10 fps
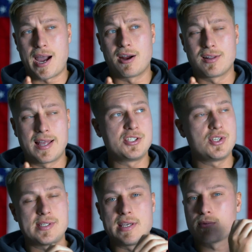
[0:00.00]
power lines
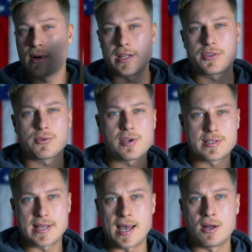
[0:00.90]
you see running through your
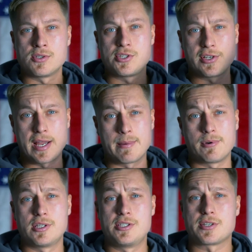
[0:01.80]
towns, your
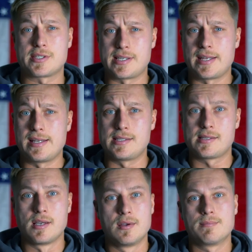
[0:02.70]
neighborhoods, your
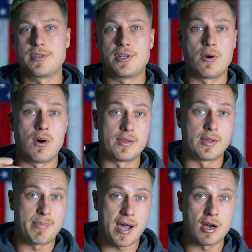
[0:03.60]
cities, you know, on
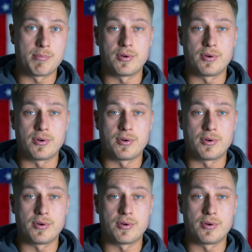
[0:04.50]
the power